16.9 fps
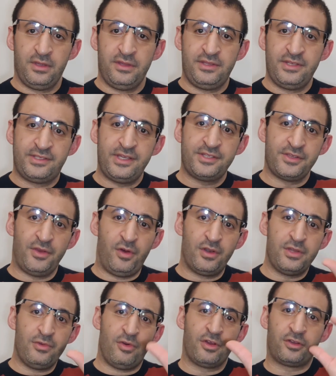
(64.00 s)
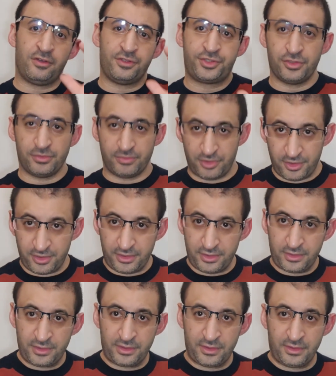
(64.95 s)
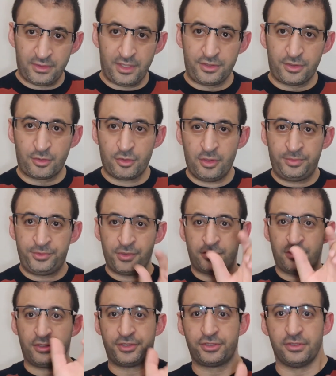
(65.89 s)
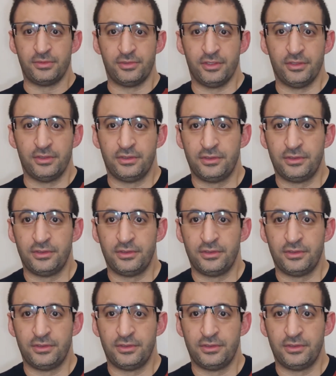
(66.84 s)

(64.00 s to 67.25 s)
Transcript: This is only one consumer and the group to consumer.